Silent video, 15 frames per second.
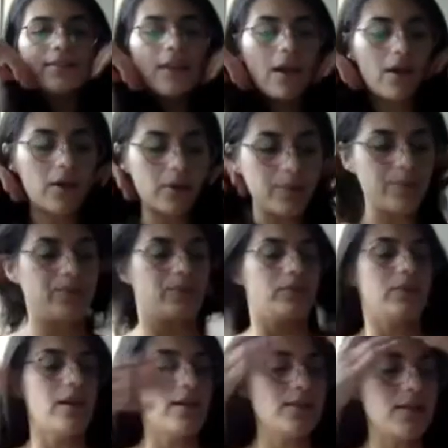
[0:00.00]
So
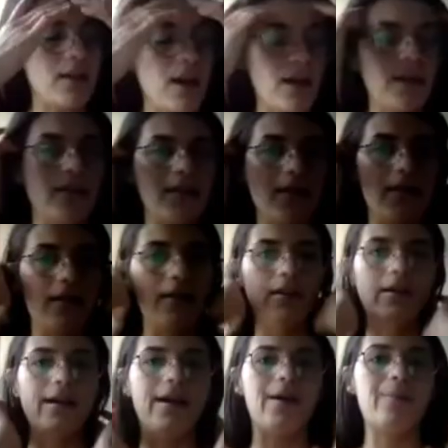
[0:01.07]
there's another
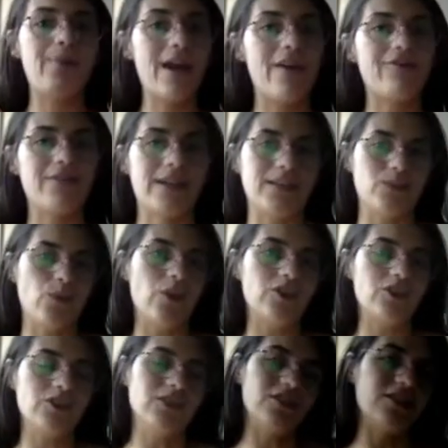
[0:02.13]
paraphrased
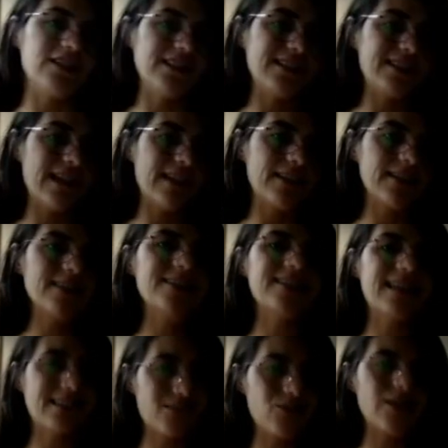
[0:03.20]
version to this sentence.
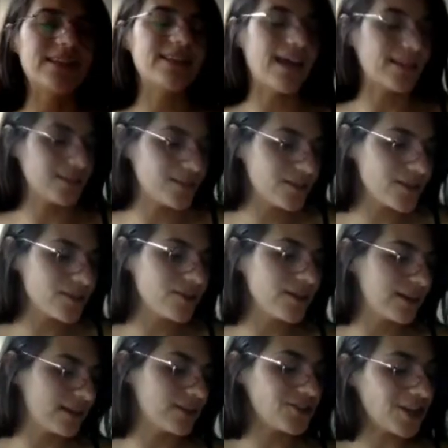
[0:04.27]
Let's read that too
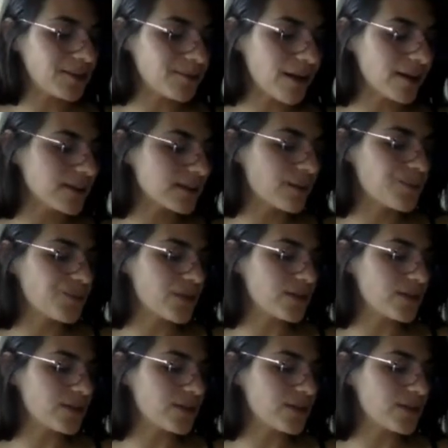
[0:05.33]
in the chat box.